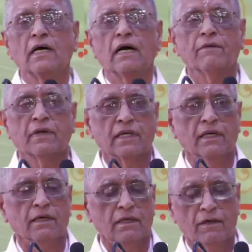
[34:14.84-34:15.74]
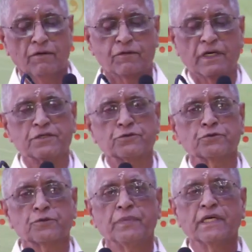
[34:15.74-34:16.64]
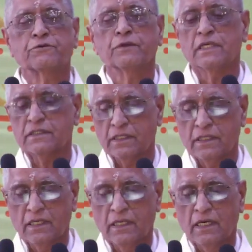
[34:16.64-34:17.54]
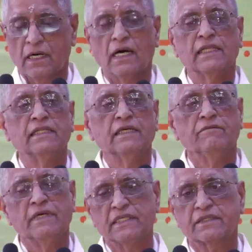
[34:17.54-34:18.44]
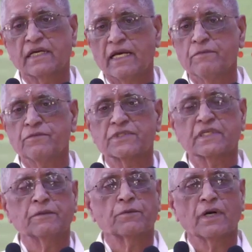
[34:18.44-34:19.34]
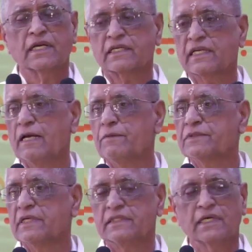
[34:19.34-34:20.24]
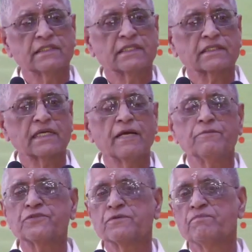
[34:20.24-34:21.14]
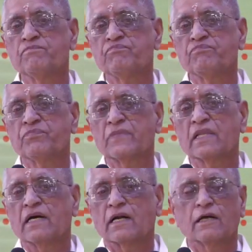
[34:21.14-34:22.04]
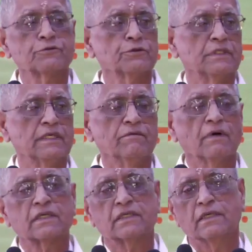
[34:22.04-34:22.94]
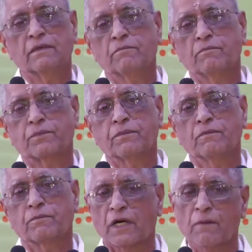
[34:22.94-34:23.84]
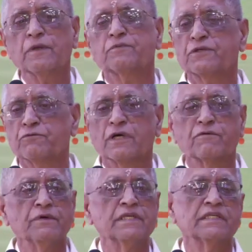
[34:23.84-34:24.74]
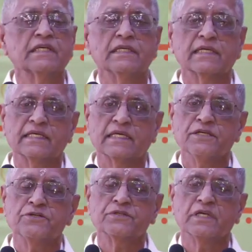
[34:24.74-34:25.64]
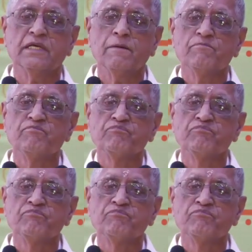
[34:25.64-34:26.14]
our friends who speak to us on the Vedic times and the Puranic times and the Theosophic times, and also the problems that we are facing in writing history,